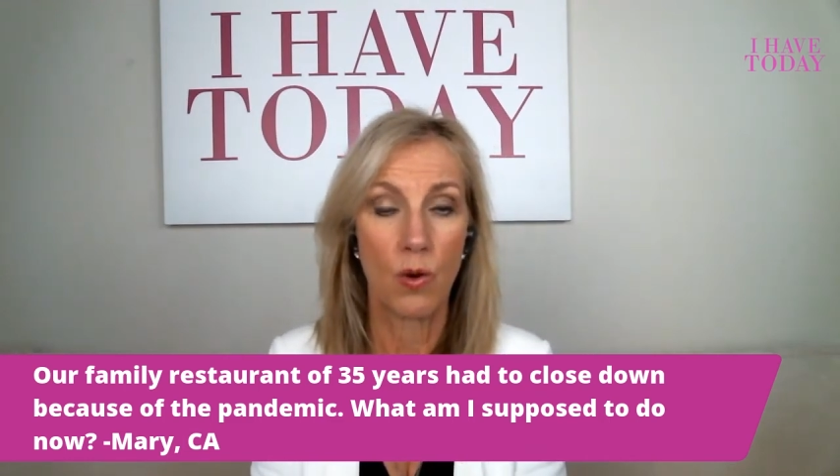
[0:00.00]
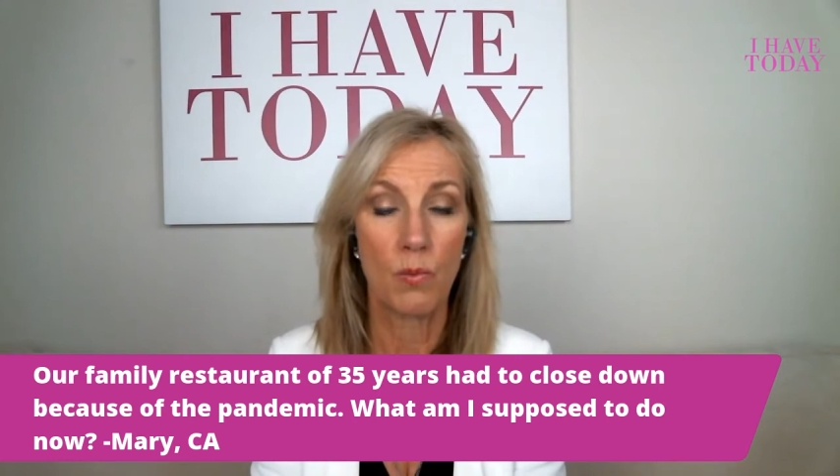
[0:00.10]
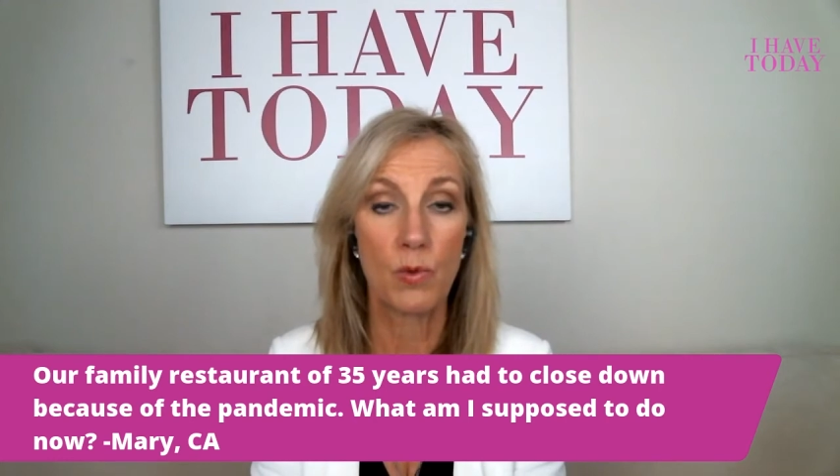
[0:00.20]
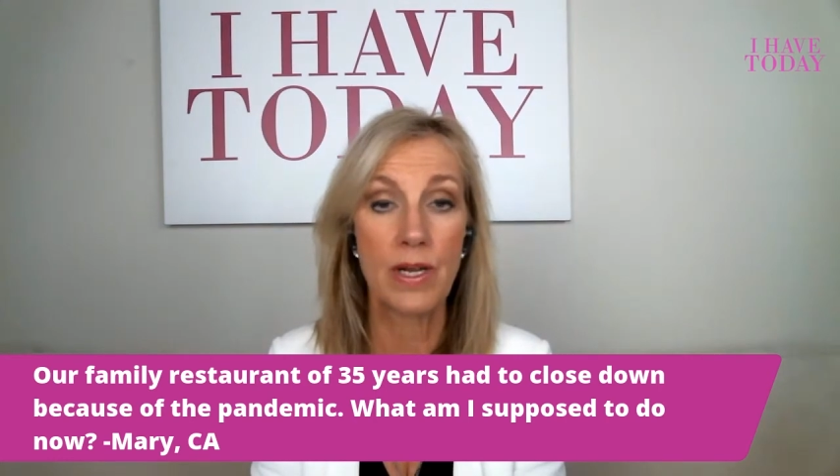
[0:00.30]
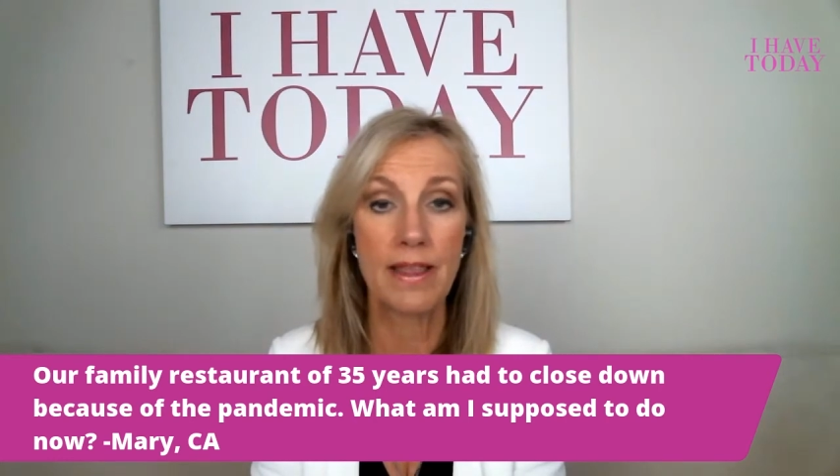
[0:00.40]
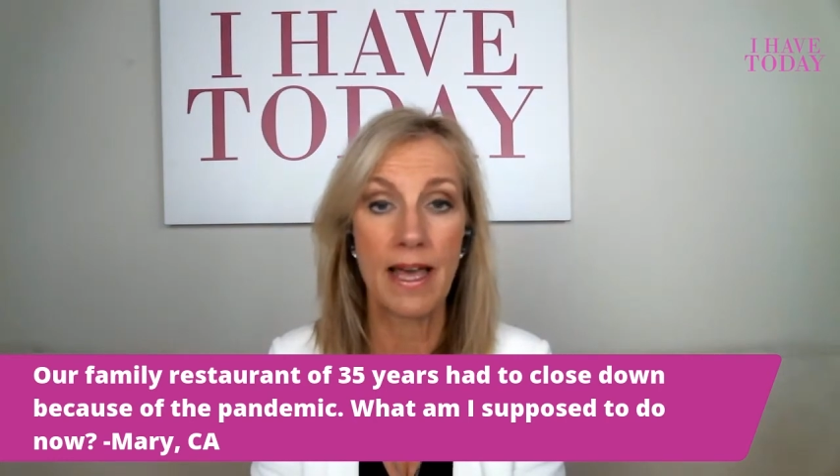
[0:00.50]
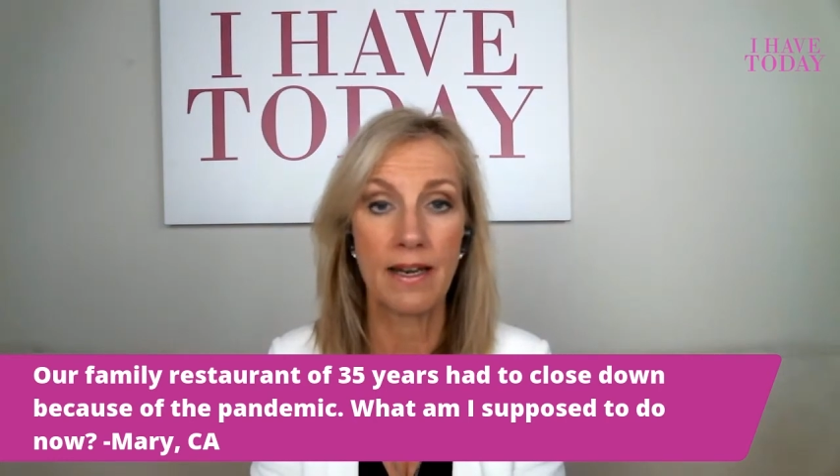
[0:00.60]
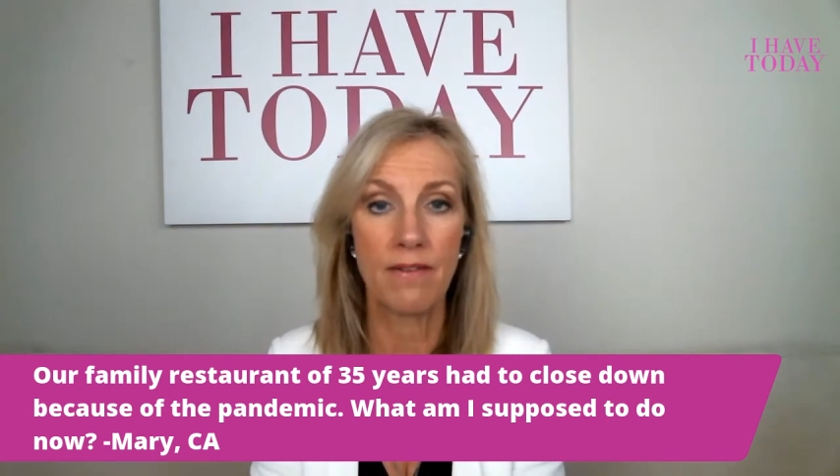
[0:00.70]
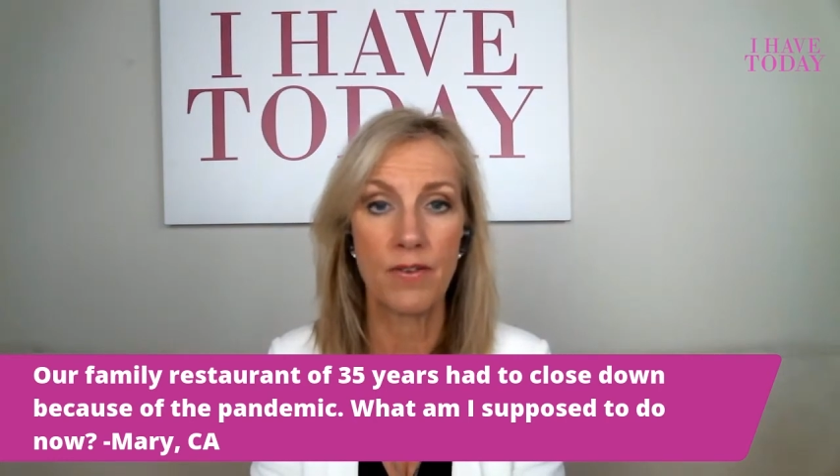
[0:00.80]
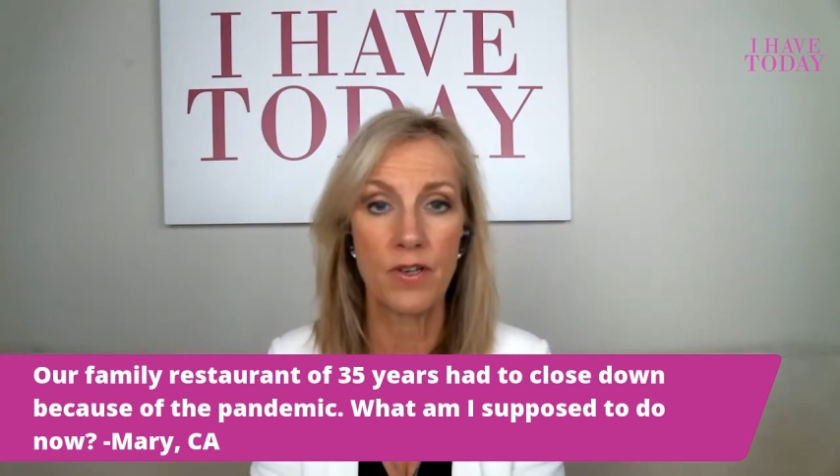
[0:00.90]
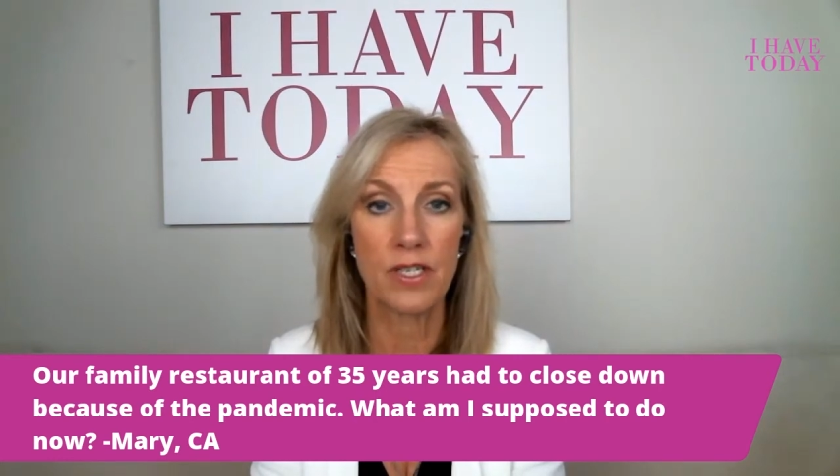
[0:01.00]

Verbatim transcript: Breathe that in for a